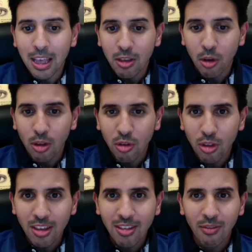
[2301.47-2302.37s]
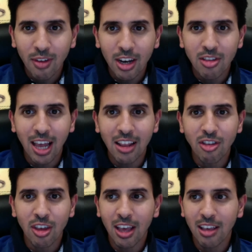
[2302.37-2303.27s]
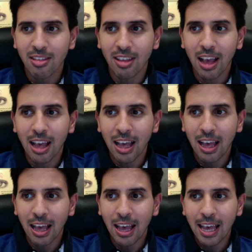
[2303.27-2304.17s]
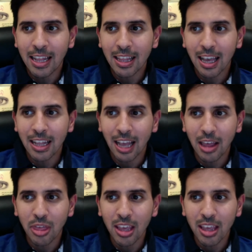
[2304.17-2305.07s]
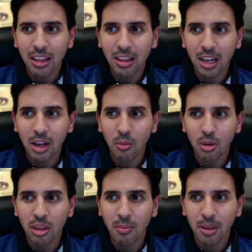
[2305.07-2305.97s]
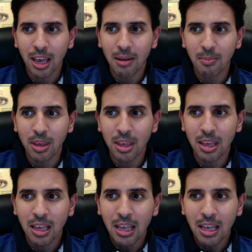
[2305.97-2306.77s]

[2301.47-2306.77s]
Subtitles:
So these are very challenging cases, and I think dealing with them can be